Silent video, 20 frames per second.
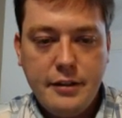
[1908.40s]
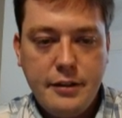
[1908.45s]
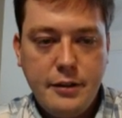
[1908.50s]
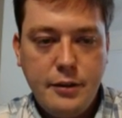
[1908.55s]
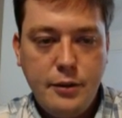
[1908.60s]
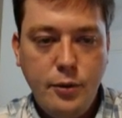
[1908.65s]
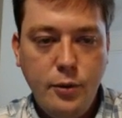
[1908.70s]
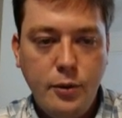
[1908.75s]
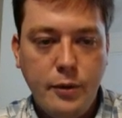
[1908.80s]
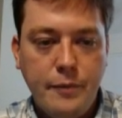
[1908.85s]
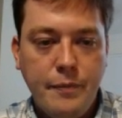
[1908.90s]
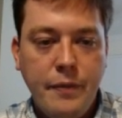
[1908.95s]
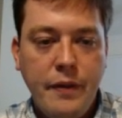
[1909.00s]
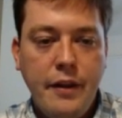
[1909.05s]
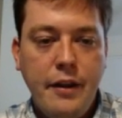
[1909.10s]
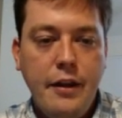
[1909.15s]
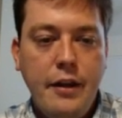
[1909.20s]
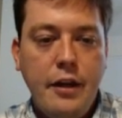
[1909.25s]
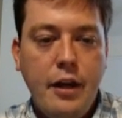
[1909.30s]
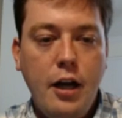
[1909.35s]
Cool.
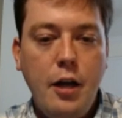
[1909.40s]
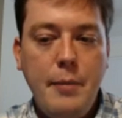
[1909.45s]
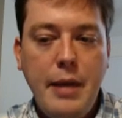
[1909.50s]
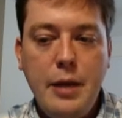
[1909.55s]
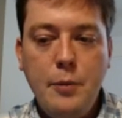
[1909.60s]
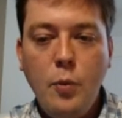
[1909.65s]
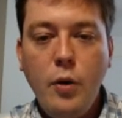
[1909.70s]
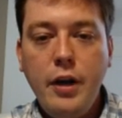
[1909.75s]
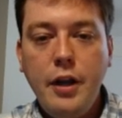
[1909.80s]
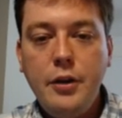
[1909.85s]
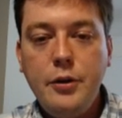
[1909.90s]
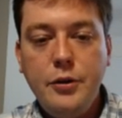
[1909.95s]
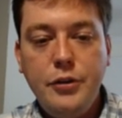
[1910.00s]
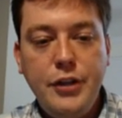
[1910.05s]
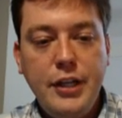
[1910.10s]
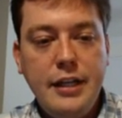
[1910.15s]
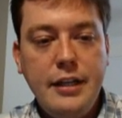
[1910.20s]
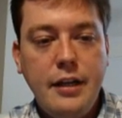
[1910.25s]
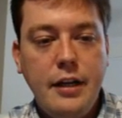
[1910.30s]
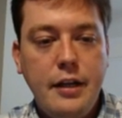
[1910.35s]
And one other
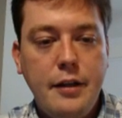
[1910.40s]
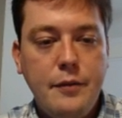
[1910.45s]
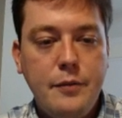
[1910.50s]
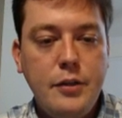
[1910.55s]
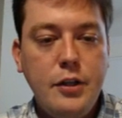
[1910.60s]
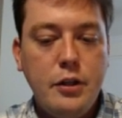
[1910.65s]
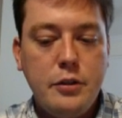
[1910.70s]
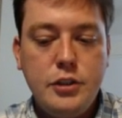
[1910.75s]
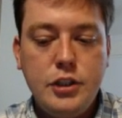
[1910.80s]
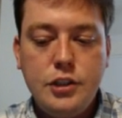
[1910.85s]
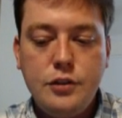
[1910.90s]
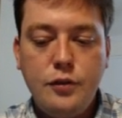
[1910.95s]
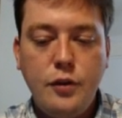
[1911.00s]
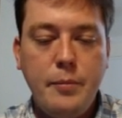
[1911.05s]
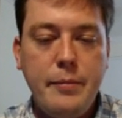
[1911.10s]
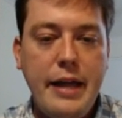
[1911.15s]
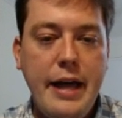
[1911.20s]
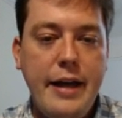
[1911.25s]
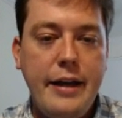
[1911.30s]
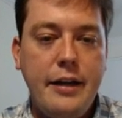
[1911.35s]
thing, just
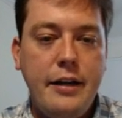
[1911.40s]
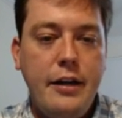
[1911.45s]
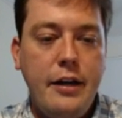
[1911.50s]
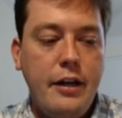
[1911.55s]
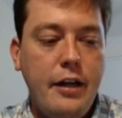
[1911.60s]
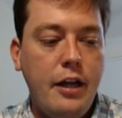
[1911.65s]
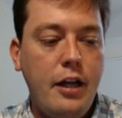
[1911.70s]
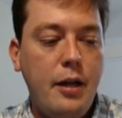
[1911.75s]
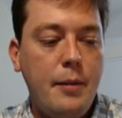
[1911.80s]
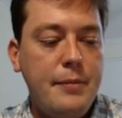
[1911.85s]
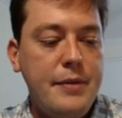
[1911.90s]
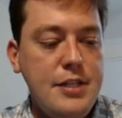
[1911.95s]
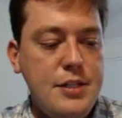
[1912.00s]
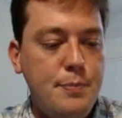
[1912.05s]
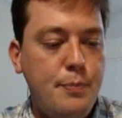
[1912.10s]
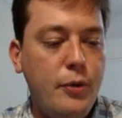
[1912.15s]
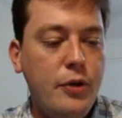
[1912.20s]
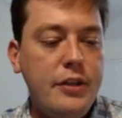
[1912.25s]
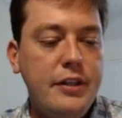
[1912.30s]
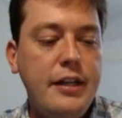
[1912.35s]
from that, this
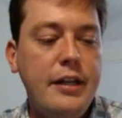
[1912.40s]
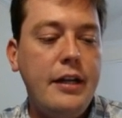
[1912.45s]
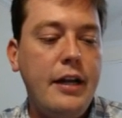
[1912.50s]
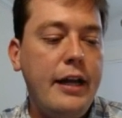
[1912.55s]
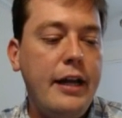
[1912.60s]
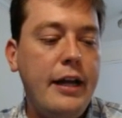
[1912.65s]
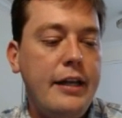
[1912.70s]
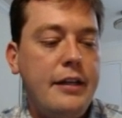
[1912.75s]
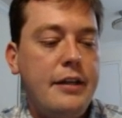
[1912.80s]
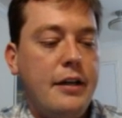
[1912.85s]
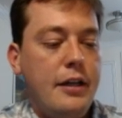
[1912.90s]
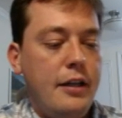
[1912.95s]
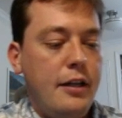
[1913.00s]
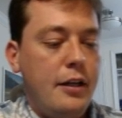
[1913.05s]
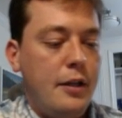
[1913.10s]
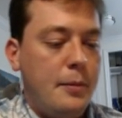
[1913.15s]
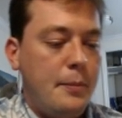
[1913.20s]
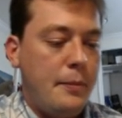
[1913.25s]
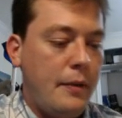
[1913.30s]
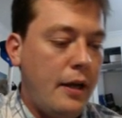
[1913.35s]
book that
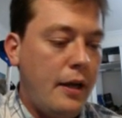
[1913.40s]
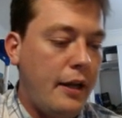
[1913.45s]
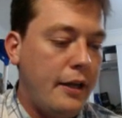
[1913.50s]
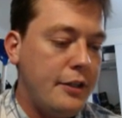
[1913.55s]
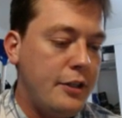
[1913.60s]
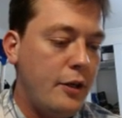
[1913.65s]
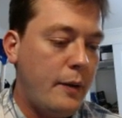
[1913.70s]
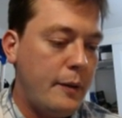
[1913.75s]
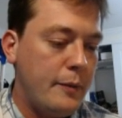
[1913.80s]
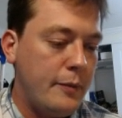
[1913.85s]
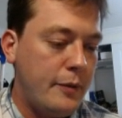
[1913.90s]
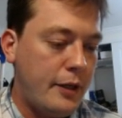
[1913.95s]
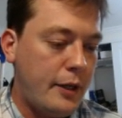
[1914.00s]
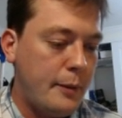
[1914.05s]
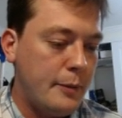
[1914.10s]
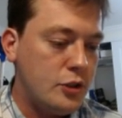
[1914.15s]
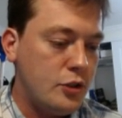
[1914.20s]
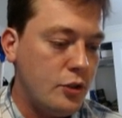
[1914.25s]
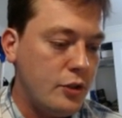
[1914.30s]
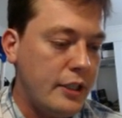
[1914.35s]

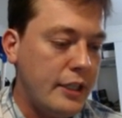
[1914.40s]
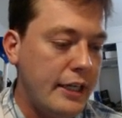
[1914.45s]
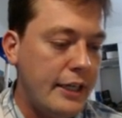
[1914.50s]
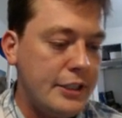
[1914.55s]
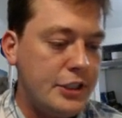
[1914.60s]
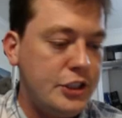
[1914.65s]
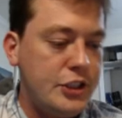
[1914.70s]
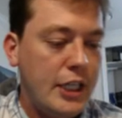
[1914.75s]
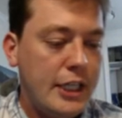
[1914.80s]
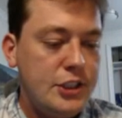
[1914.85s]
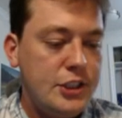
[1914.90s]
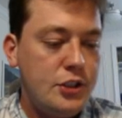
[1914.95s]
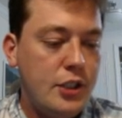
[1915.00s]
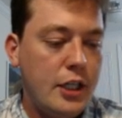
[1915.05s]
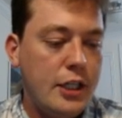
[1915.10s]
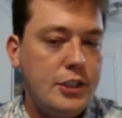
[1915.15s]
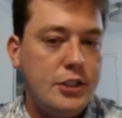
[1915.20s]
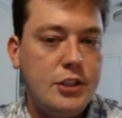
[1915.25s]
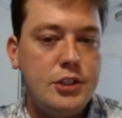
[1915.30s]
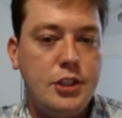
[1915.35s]
I was looking at, Chess
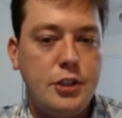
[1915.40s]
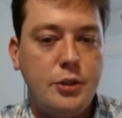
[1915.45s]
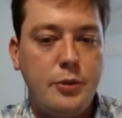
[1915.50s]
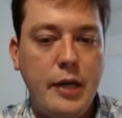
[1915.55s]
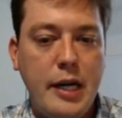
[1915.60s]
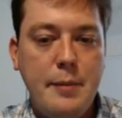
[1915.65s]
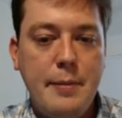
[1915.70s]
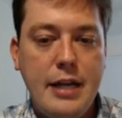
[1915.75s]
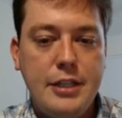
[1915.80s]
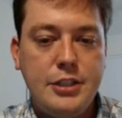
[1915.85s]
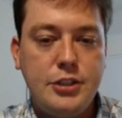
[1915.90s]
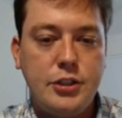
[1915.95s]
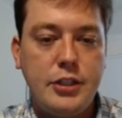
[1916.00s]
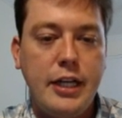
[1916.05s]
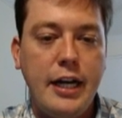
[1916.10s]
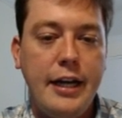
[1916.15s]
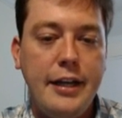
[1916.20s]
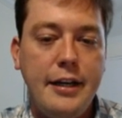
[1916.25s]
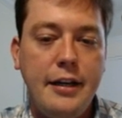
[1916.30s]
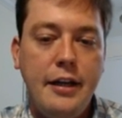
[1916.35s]
Structures: A Grandmaster
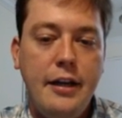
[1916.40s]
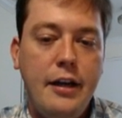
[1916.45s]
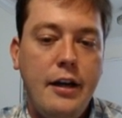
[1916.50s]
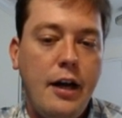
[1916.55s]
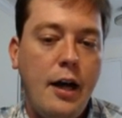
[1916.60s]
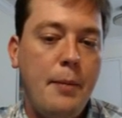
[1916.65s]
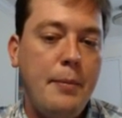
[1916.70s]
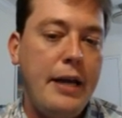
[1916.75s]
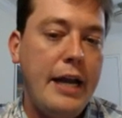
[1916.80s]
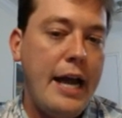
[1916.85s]
Guide, I'm gonna